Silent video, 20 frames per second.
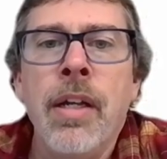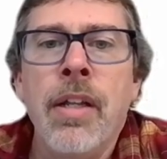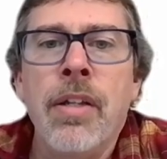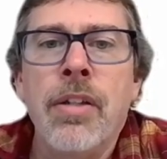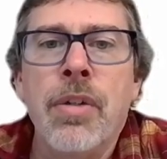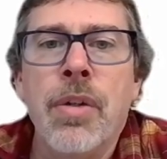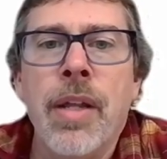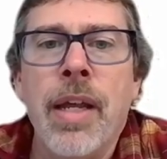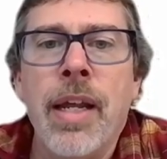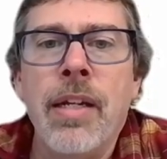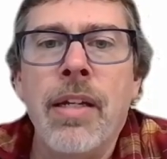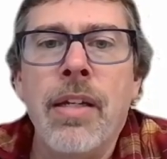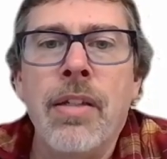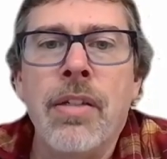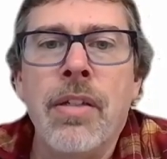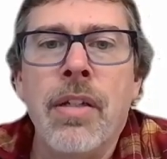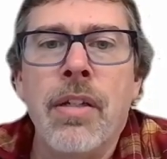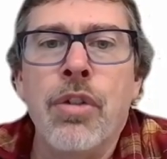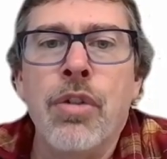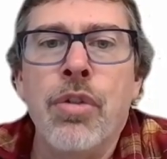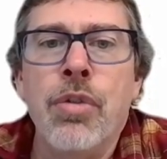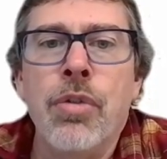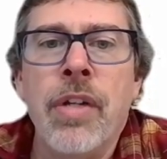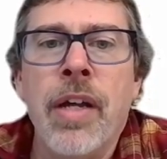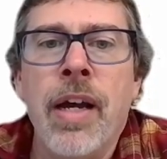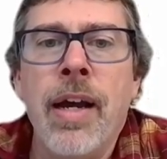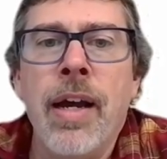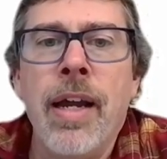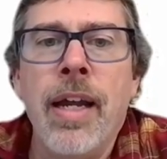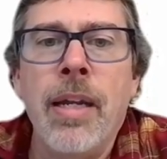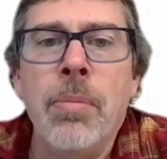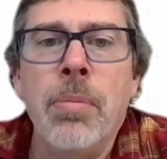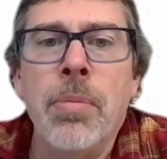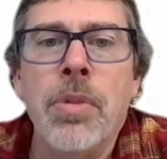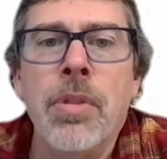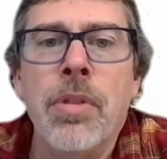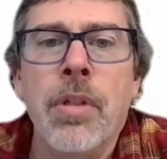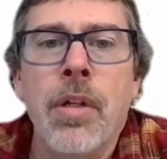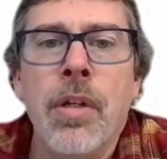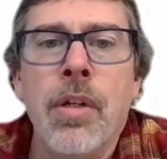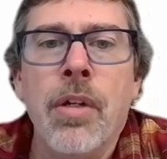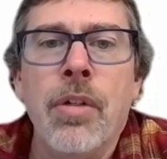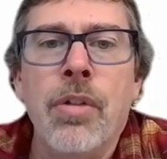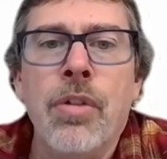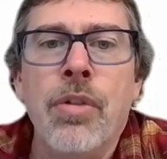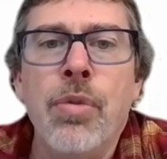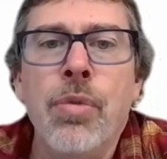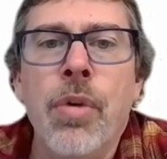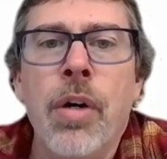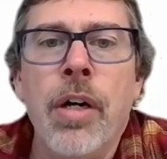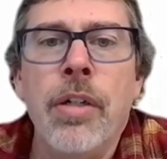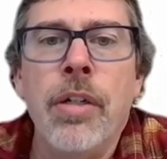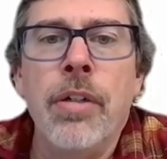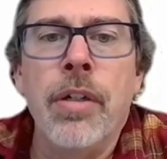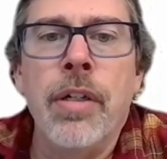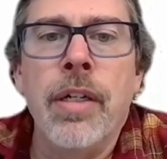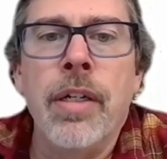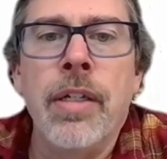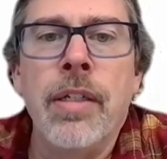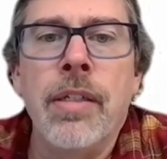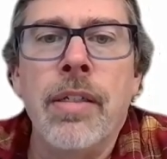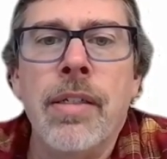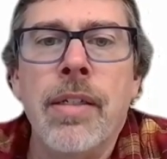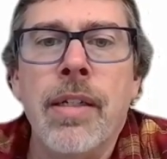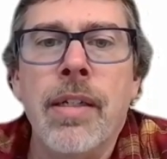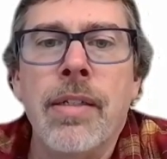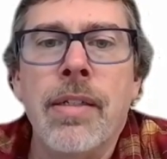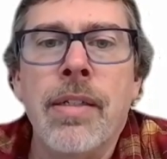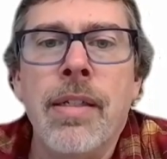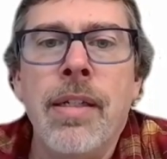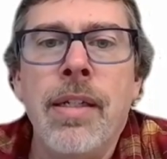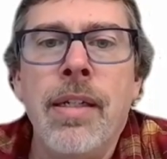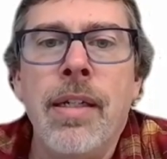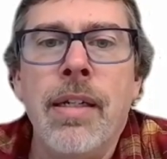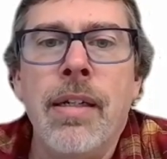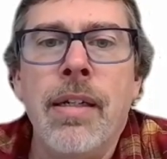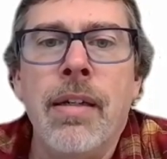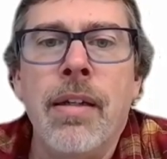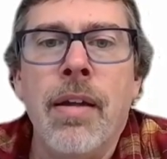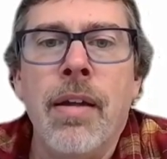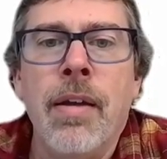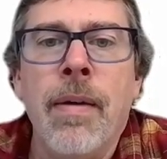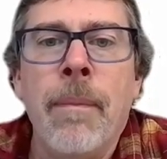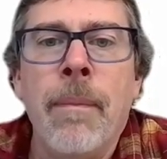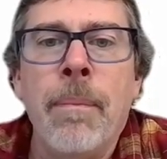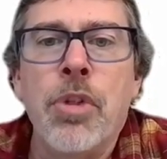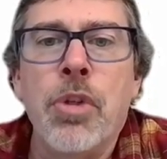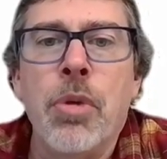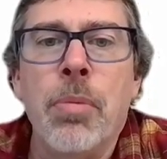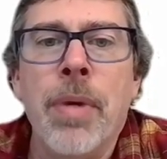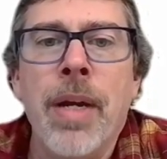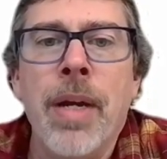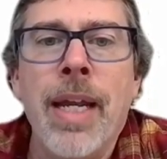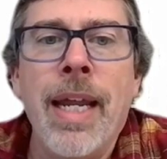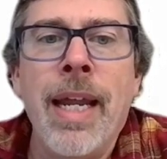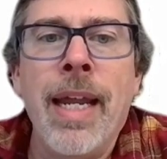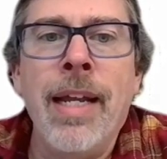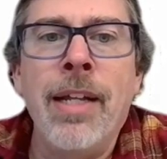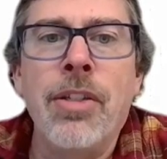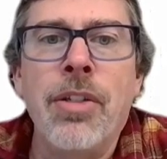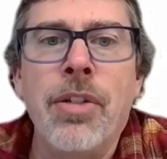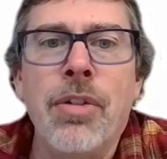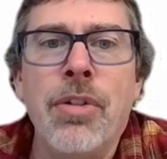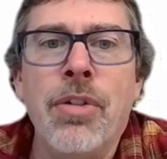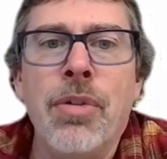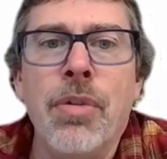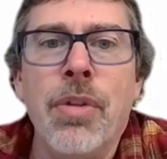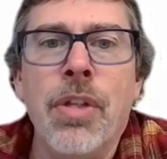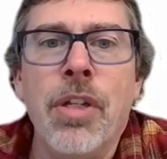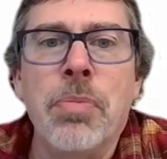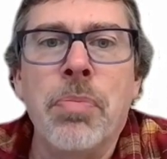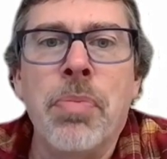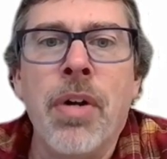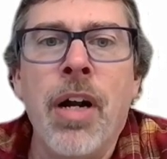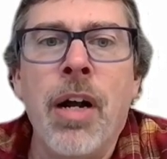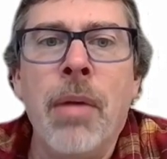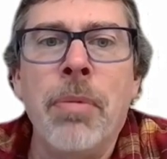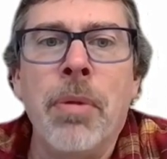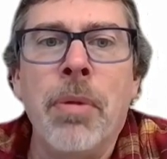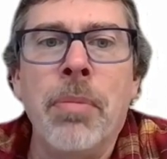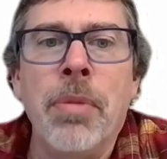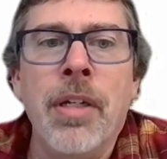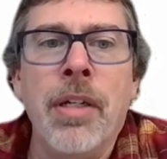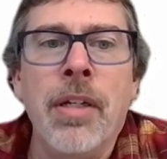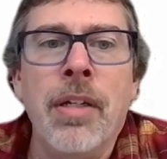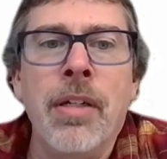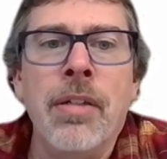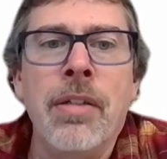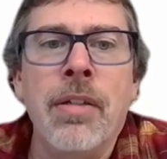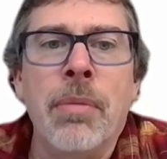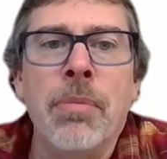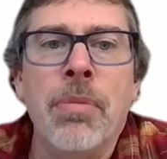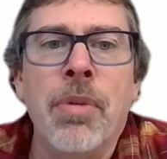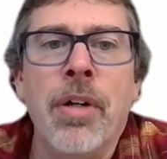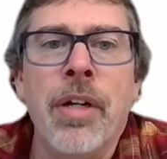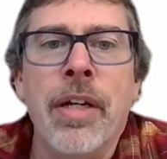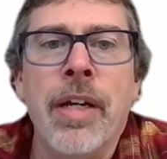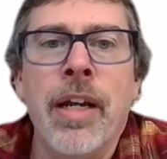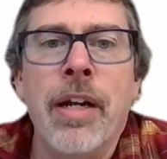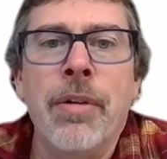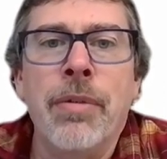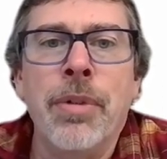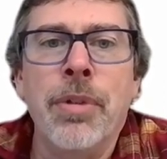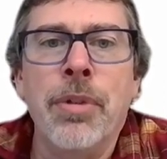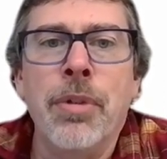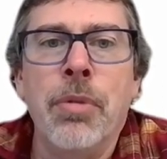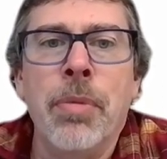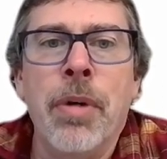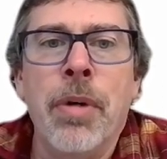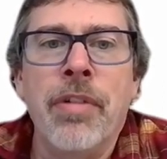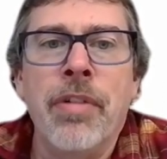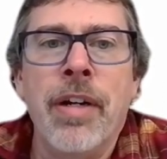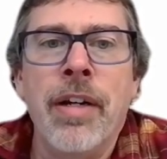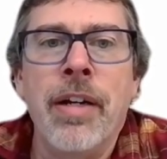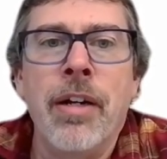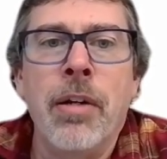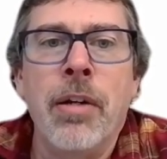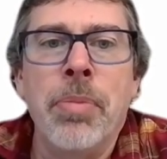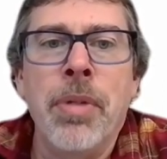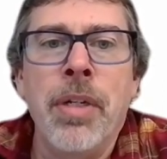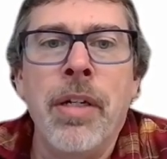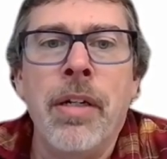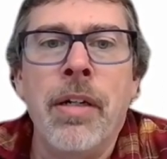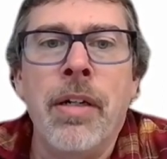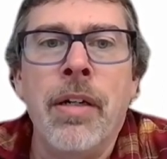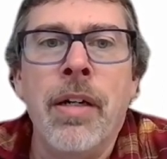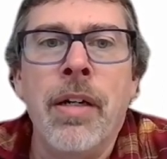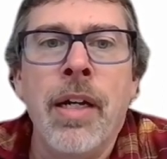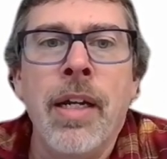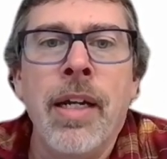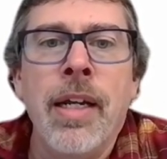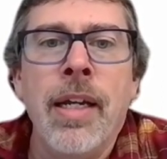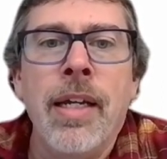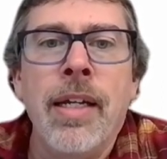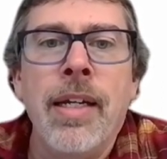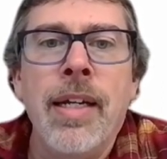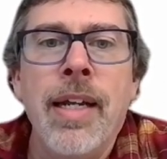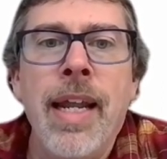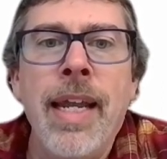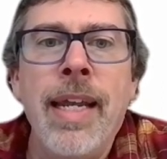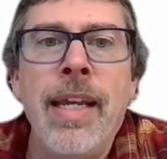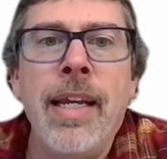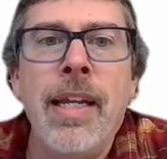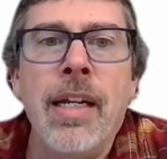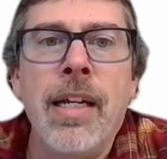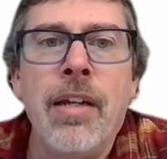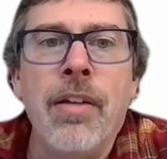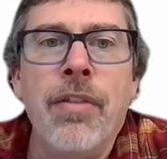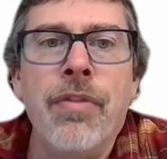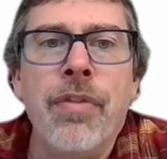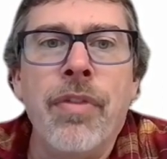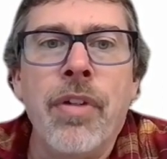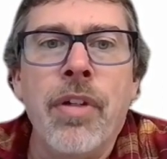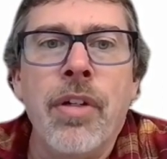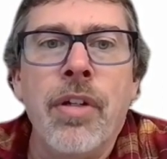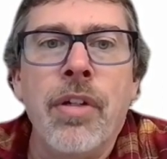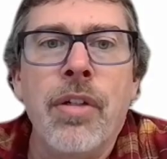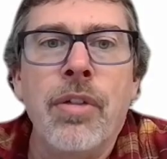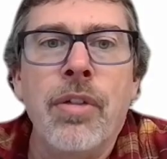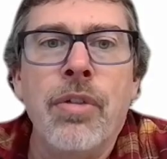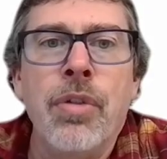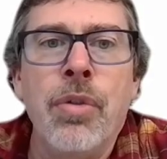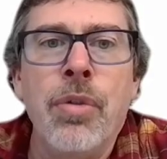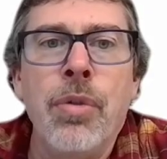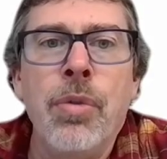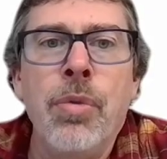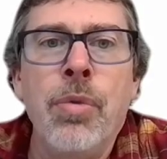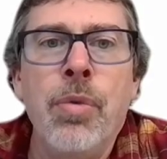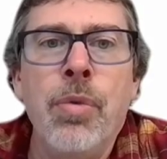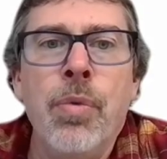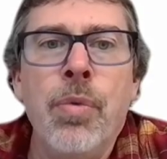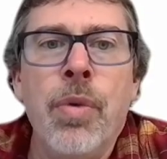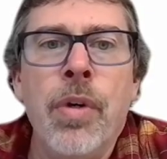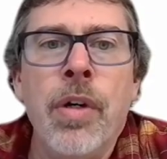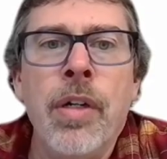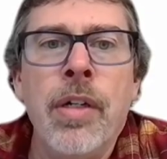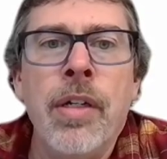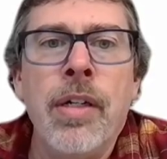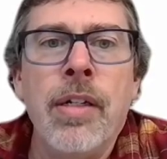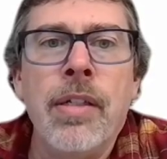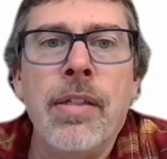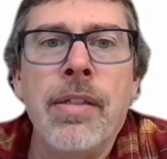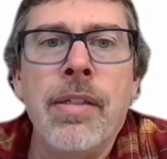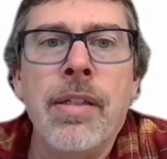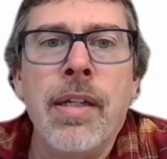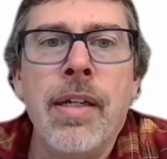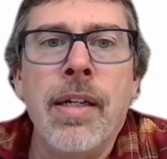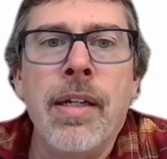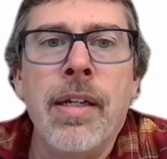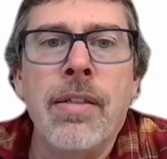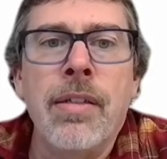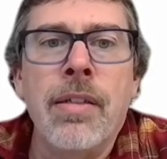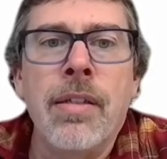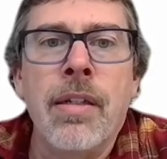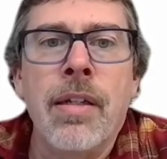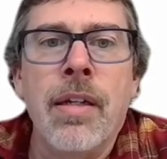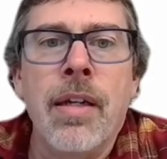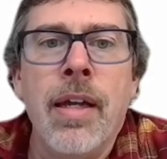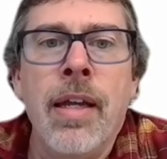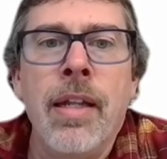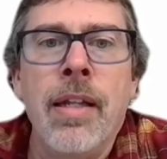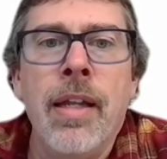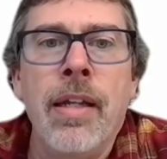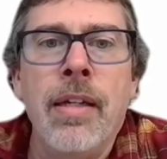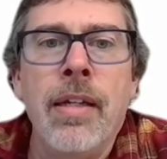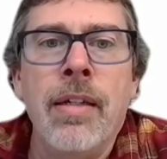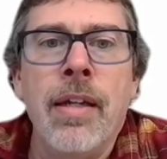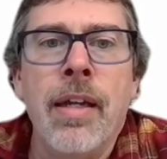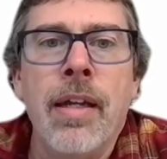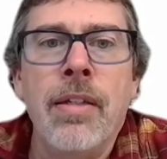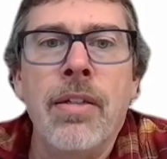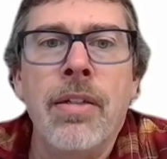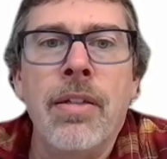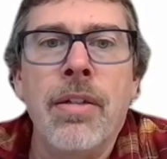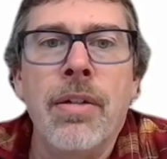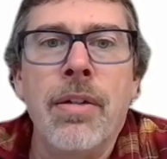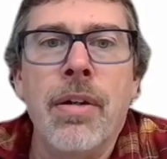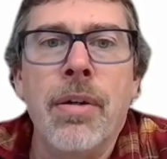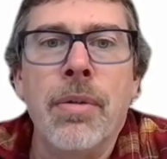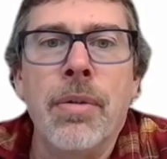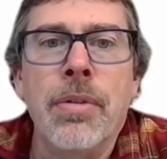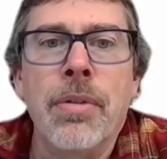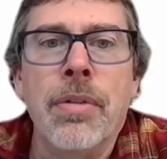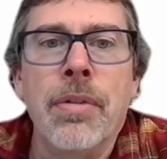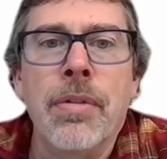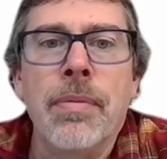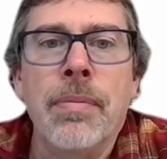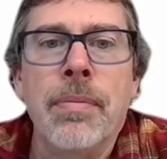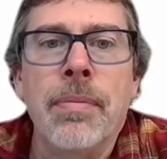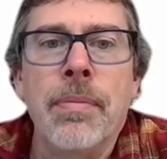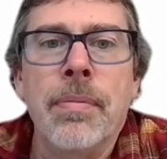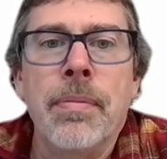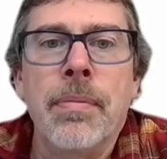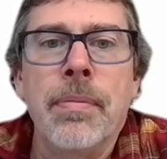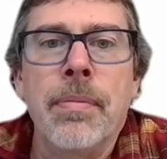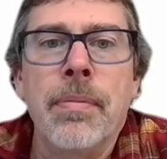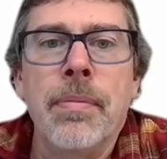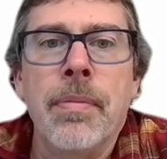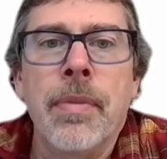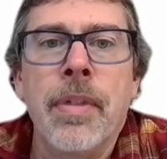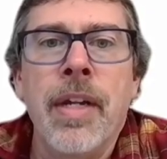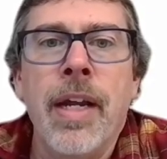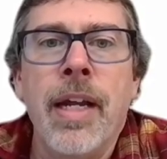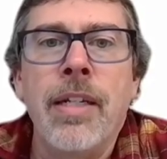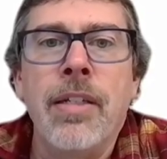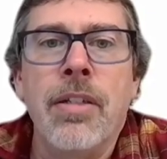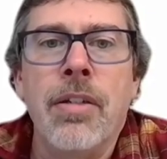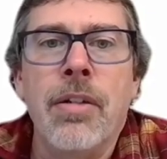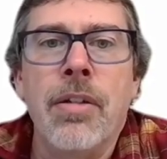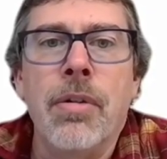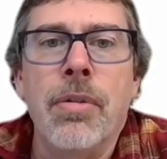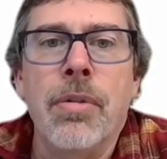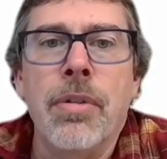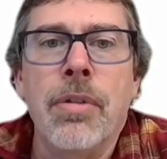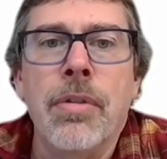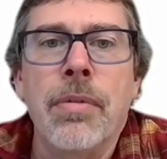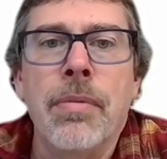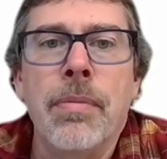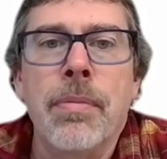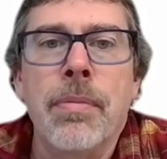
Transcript: So that is 2 times 216. So my answer to this problem is, I'm running out of room, I'll write it up here, -216, and then 10 zeros, 9 zeros.